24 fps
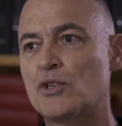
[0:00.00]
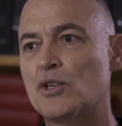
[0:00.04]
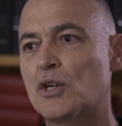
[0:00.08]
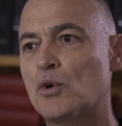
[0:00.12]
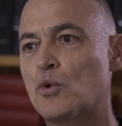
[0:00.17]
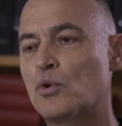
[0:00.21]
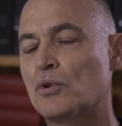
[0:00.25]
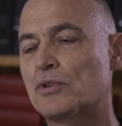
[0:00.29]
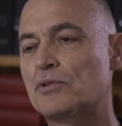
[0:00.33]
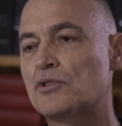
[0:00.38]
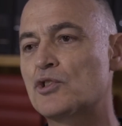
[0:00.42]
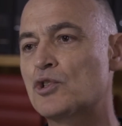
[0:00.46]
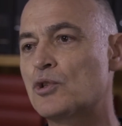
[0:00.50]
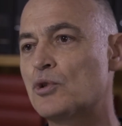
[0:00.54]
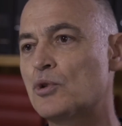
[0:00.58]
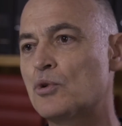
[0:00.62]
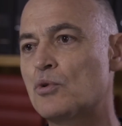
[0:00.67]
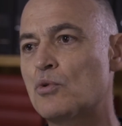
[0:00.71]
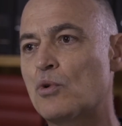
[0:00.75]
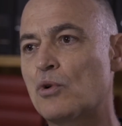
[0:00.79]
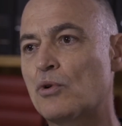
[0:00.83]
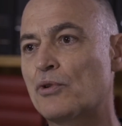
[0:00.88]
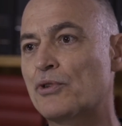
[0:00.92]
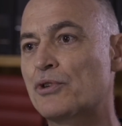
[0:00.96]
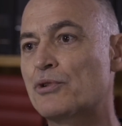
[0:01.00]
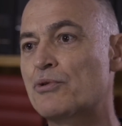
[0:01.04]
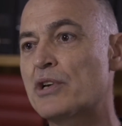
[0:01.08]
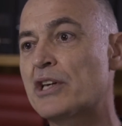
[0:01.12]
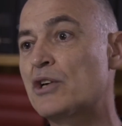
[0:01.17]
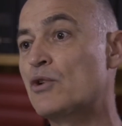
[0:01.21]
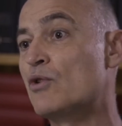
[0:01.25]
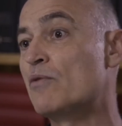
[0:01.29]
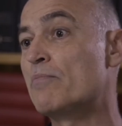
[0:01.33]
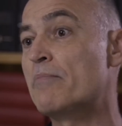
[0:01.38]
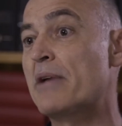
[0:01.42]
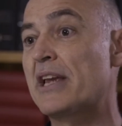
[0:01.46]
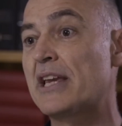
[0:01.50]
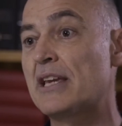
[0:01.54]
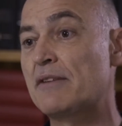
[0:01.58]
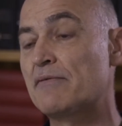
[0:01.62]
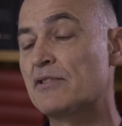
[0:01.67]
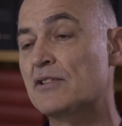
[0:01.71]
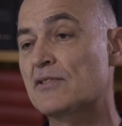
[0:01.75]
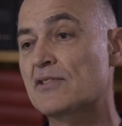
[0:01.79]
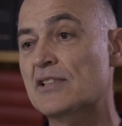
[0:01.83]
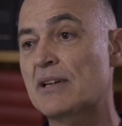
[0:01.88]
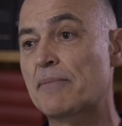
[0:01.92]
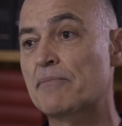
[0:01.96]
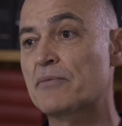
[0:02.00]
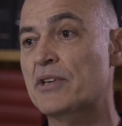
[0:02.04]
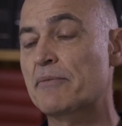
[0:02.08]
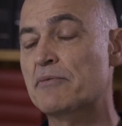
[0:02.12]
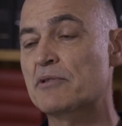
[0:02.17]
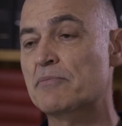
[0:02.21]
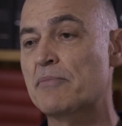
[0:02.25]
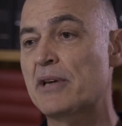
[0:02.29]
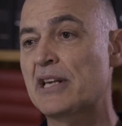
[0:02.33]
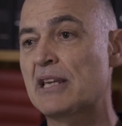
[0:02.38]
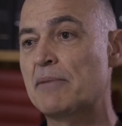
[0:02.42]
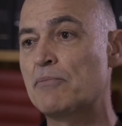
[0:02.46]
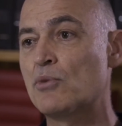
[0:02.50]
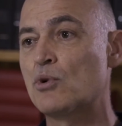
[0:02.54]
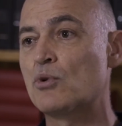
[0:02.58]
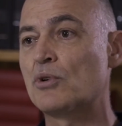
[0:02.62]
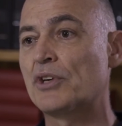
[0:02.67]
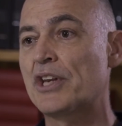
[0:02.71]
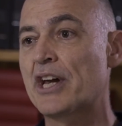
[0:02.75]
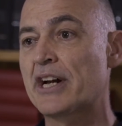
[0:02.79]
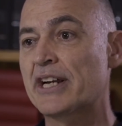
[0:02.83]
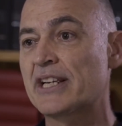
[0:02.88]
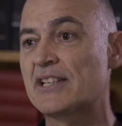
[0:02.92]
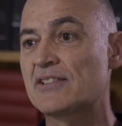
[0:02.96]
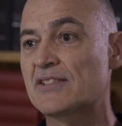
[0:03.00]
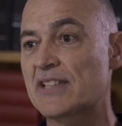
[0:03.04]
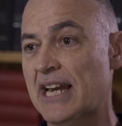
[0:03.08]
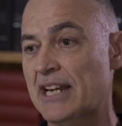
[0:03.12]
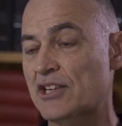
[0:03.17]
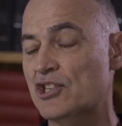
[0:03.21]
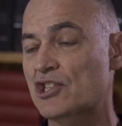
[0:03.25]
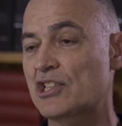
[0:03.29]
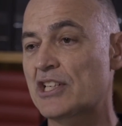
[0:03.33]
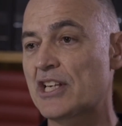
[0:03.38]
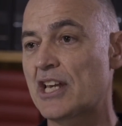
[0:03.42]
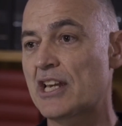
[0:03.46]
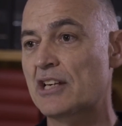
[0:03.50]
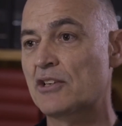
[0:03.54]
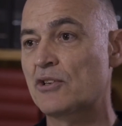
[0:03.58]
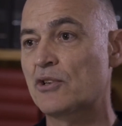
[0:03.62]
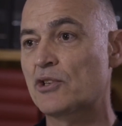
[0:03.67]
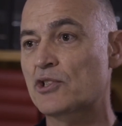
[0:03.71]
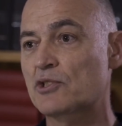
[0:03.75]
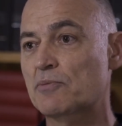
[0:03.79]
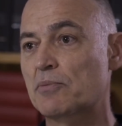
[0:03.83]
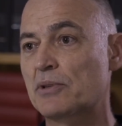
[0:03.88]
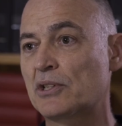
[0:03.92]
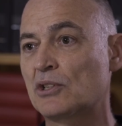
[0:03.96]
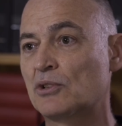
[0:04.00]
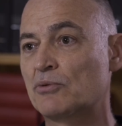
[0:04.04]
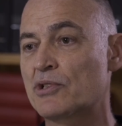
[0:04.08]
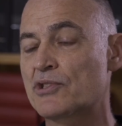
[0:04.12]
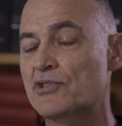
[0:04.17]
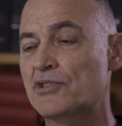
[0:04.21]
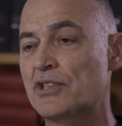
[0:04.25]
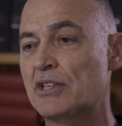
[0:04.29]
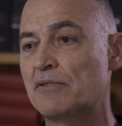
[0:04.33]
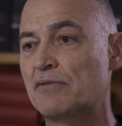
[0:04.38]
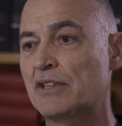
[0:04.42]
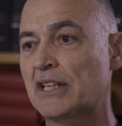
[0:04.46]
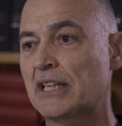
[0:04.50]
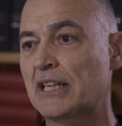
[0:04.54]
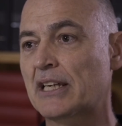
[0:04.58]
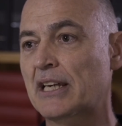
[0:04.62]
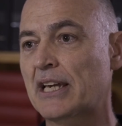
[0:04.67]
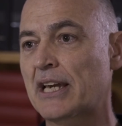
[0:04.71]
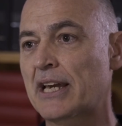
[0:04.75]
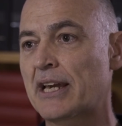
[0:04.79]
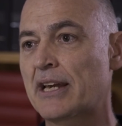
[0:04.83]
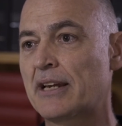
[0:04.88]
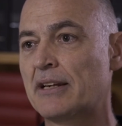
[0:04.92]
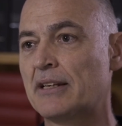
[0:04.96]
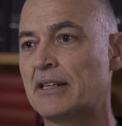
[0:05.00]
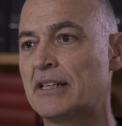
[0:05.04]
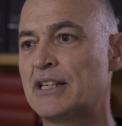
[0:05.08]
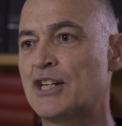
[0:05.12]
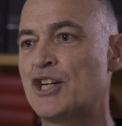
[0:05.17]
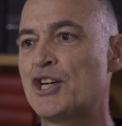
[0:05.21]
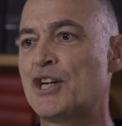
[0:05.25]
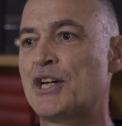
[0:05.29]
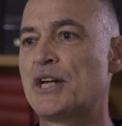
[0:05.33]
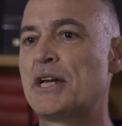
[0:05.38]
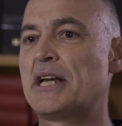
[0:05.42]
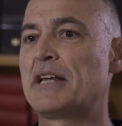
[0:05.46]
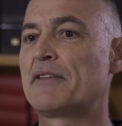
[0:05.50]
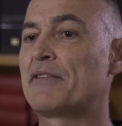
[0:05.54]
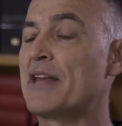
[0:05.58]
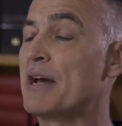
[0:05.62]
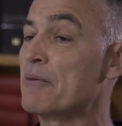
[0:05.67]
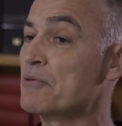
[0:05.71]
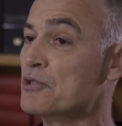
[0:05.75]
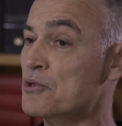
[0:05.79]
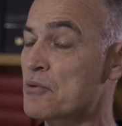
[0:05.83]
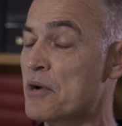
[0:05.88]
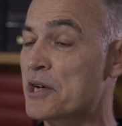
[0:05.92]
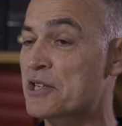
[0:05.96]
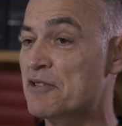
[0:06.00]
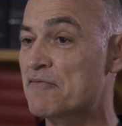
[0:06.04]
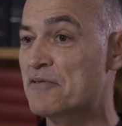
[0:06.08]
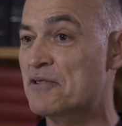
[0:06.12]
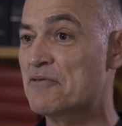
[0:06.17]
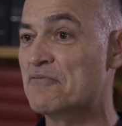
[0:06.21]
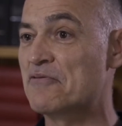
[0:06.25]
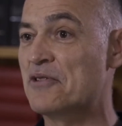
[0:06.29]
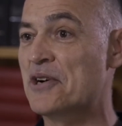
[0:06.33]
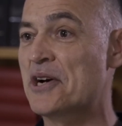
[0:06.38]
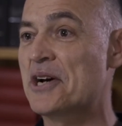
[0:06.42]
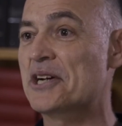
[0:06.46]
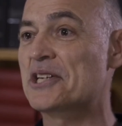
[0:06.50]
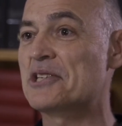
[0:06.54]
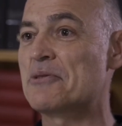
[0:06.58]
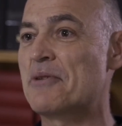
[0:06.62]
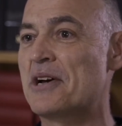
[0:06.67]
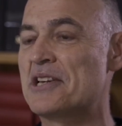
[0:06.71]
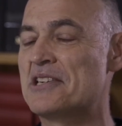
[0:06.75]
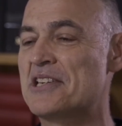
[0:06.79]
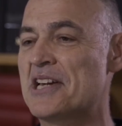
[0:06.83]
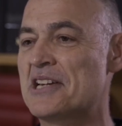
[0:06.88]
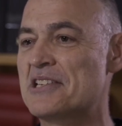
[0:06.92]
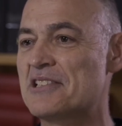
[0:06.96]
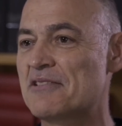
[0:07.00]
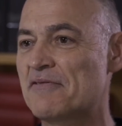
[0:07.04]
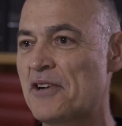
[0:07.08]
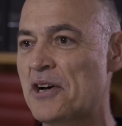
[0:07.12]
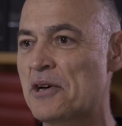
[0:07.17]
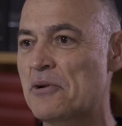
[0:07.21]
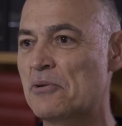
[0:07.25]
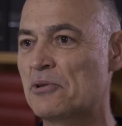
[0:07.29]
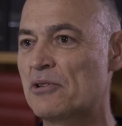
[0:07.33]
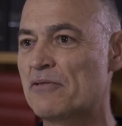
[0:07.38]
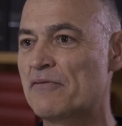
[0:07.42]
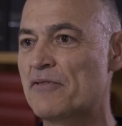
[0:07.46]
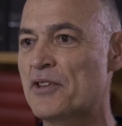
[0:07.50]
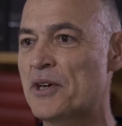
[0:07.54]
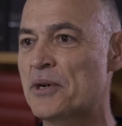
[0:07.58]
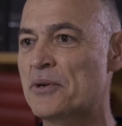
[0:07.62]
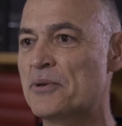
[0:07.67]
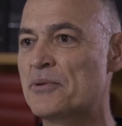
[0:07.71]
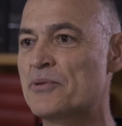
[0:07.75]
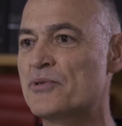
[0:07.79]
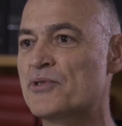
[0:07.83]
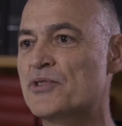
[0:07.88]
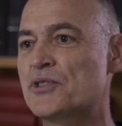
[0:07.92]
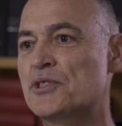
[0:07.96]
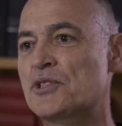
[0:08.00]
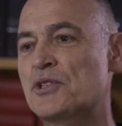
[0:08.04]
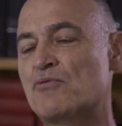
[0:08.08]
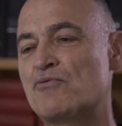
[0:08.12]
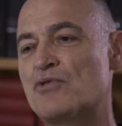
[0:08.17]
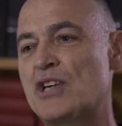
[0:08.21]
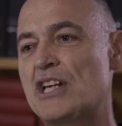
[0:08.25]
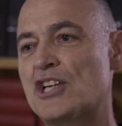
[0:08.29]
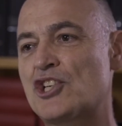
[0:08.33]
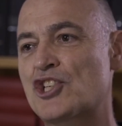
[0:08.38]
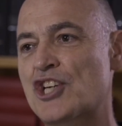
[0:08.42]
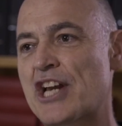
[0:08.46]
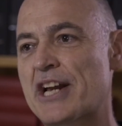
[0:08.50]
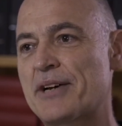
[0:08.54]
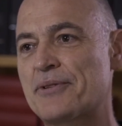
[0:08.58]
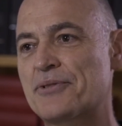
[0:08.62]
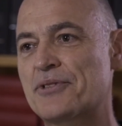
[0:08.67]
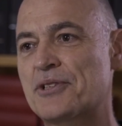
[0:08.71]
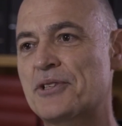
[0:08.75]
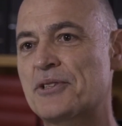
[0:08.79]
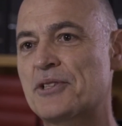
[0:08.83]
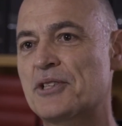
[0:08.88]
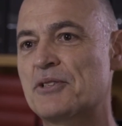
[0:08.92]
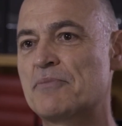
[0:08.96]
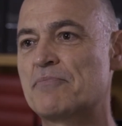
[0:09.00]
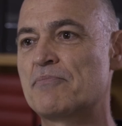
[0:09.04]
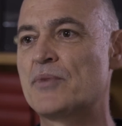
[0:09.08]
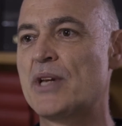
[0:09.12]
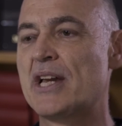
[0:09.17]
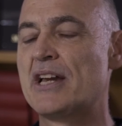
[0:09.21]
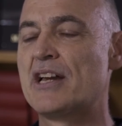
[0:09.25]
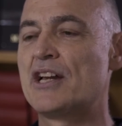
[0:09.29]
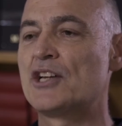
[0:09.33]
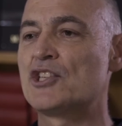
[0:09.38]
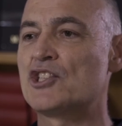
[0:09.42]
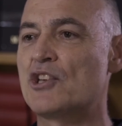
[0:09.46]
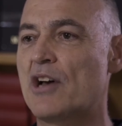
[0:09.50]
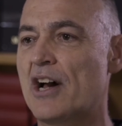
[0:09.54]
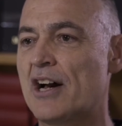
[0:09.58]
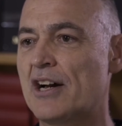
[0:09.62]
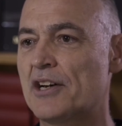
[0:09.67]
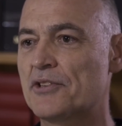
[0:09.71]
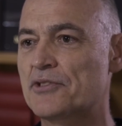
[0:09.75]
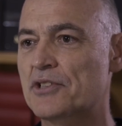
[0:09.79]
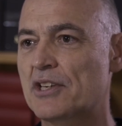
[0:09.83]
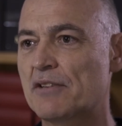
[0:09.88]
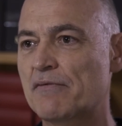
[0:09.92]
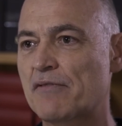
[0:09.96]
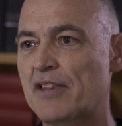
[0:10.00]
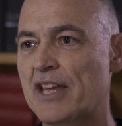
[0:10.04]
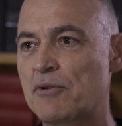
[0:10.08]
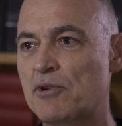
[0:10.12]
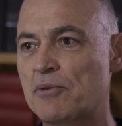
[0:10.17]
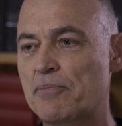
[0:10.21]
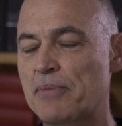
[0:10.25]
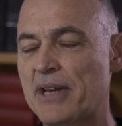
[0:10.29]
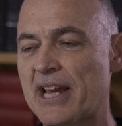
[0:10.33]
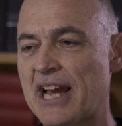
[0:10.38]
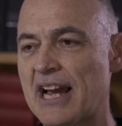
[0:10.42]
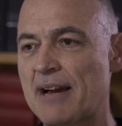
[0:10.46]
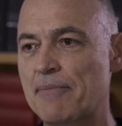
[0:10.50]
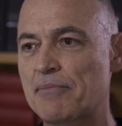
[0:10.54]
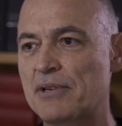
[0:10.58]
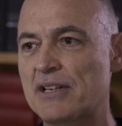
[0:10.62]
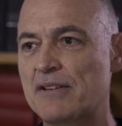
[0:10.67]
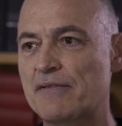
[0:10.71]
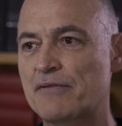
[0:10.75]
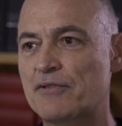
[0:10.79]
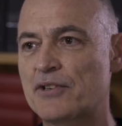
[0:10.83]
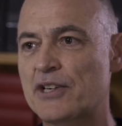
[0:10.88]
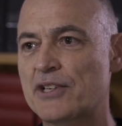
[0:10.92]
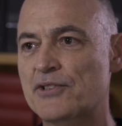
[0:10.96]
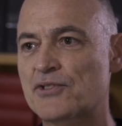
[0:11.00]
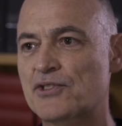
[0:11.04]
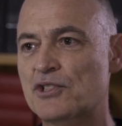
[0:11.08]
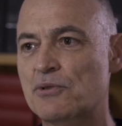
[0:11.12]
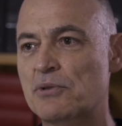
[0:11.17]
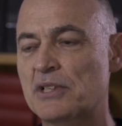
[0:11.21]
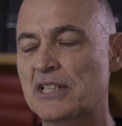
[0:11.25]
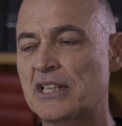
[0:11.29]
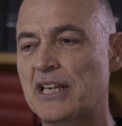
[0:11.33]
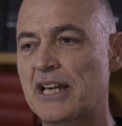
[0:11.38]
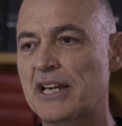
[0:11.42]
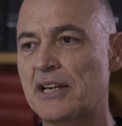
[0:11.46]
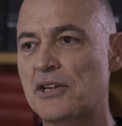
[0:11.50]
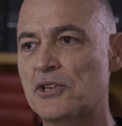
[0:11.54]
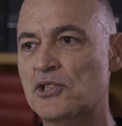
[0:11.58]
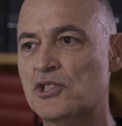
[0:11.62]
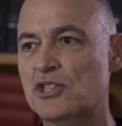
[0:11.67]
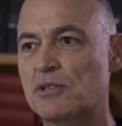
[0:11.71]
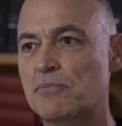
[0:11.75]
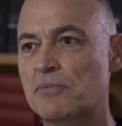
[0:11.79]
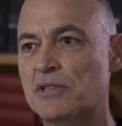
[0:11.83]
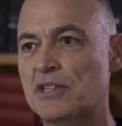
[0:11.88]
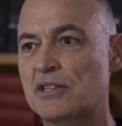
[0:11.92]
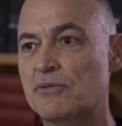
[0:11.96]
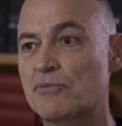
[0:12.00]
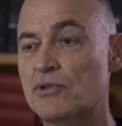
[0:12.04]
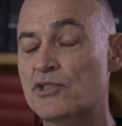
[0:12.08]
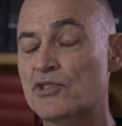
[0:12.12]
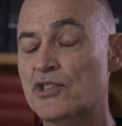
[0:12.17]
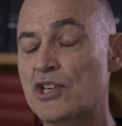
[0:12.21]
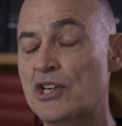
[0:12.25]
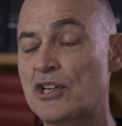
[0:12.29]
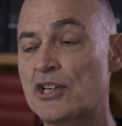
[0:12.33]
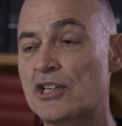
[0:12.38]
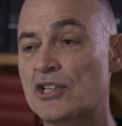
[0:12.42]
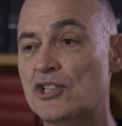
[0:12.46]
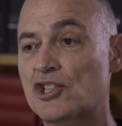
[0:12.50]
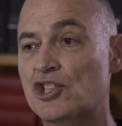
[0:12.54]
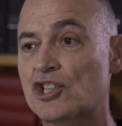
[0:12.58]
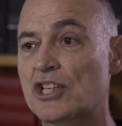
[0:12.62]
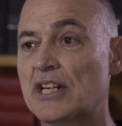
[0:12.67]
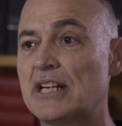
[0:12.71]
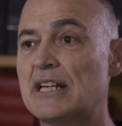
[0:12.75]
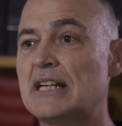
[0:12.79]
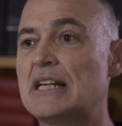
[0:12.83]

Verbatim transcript: or two or three or even sometimes many more nights actually in hospital receiving care. That was quite a bit of work to identify all of those, to reach out to them, to ask if they would be happy for us to engage them in the research,